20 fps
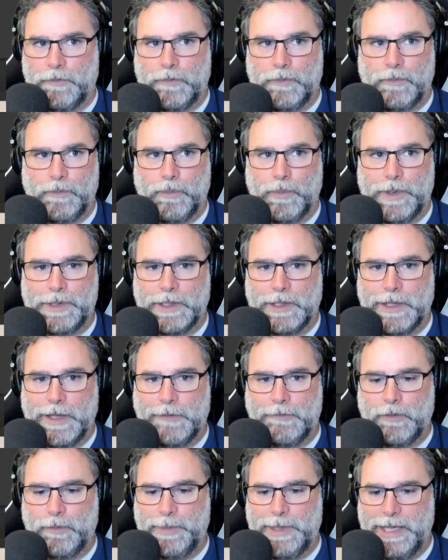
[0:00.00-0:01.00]
When the
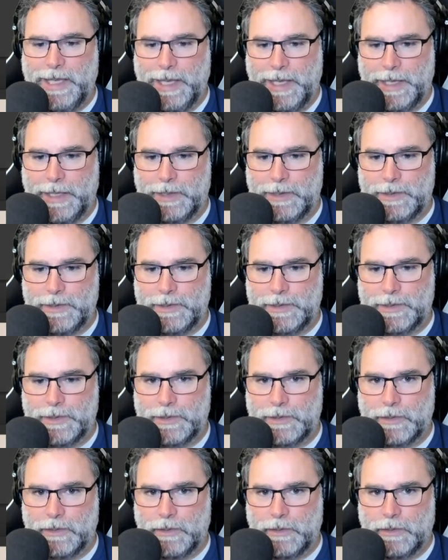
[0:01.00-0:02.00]
level begins,
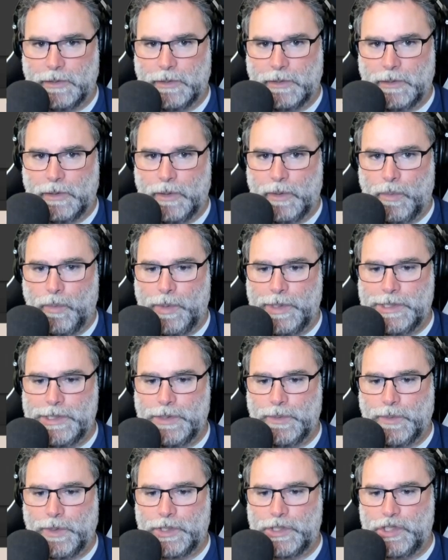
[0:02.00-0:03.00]
we
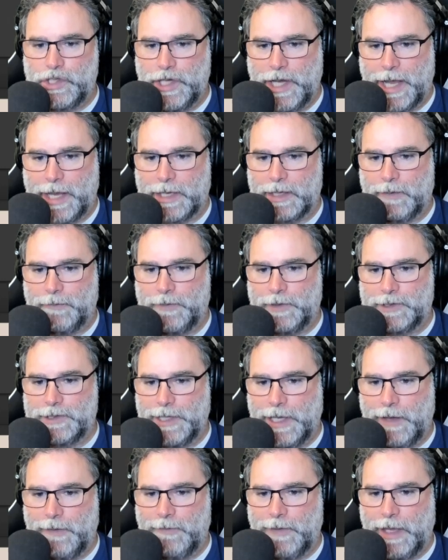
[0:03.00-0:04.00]
do a check if the
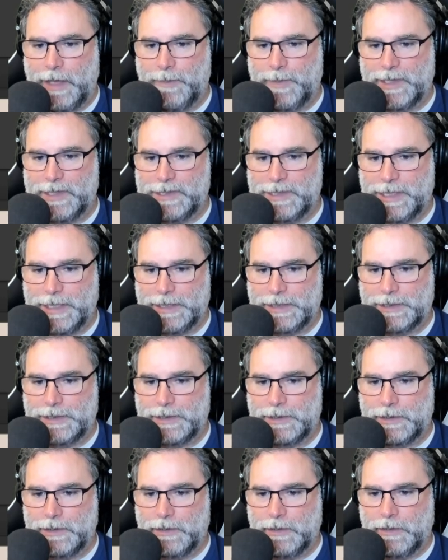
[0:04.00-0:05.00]
save game
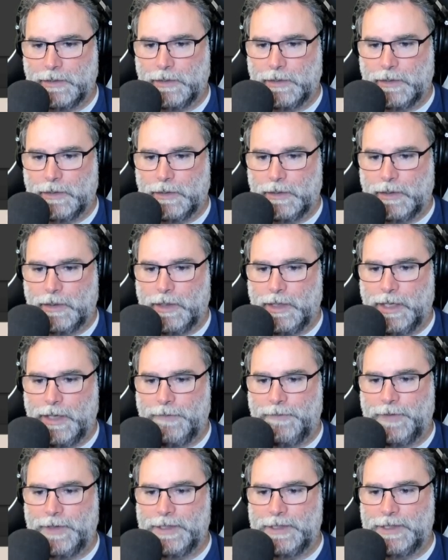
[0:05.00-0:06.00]
exists.
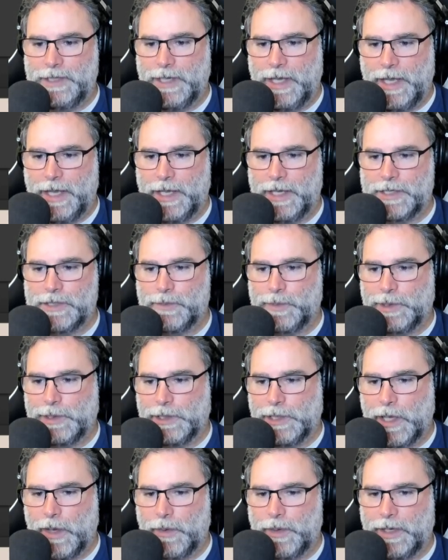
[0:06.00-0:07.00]
If it does, we
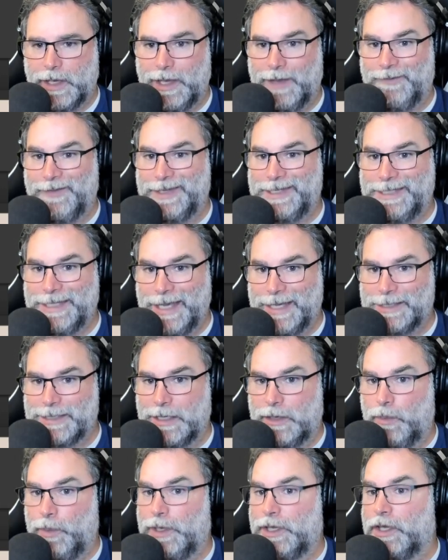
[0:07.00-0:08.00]
load it. If it
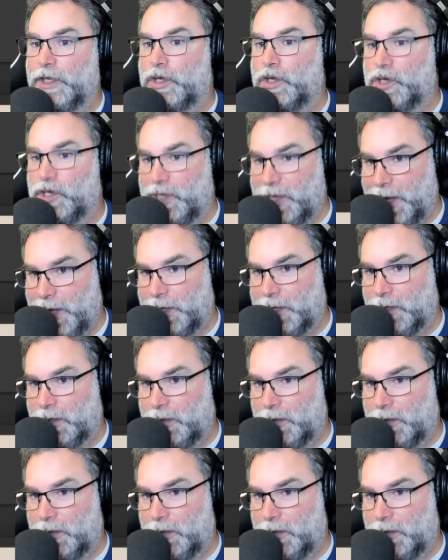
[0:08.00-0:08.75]
doesn't, we could create it.